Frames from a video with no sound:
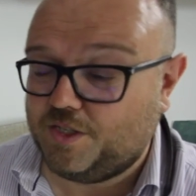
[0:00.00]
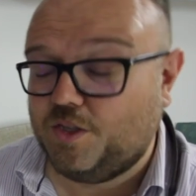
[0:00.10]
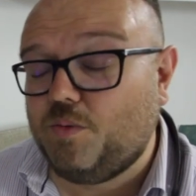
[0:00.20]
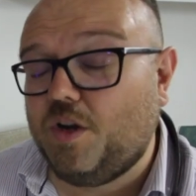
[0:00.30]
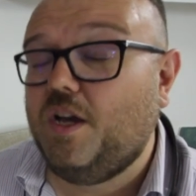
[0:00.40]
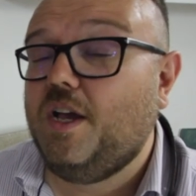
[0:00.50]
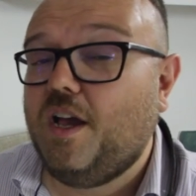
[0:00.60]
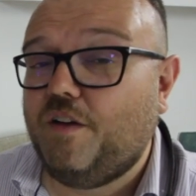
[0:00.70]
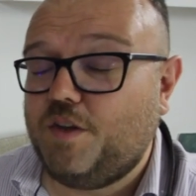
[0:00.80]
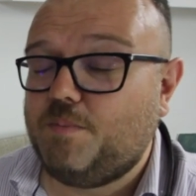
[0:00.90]
So there were
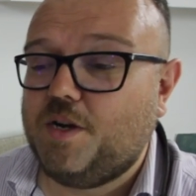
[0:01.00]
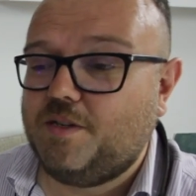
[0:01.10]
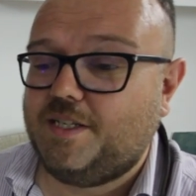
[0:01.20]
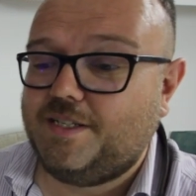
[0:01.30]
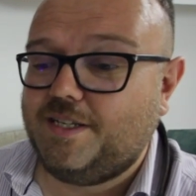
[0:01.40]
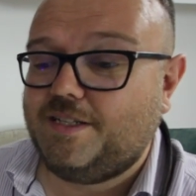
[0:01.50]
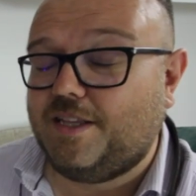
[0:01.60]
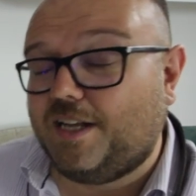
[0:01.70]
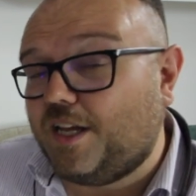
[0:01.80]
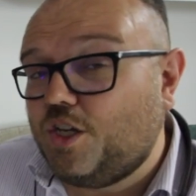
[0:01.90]
a few processes
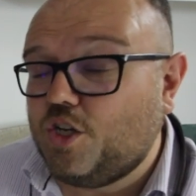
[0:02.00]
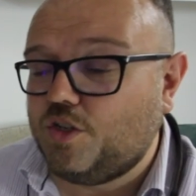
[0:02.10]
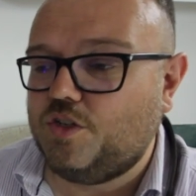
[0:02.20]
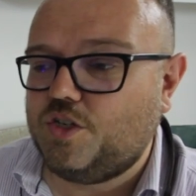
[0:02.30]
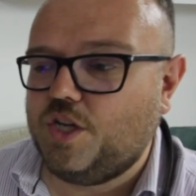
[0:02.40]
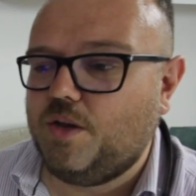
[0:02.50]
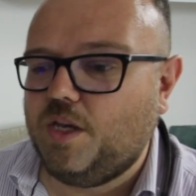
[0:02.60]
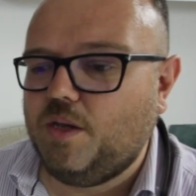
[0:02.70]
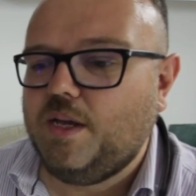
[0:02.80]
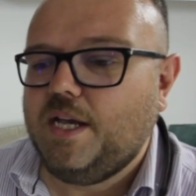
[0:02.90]
that I couldn't show
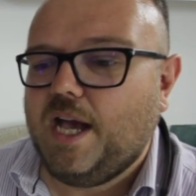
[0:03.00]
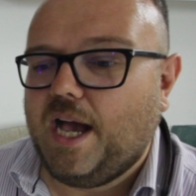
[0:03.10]
you.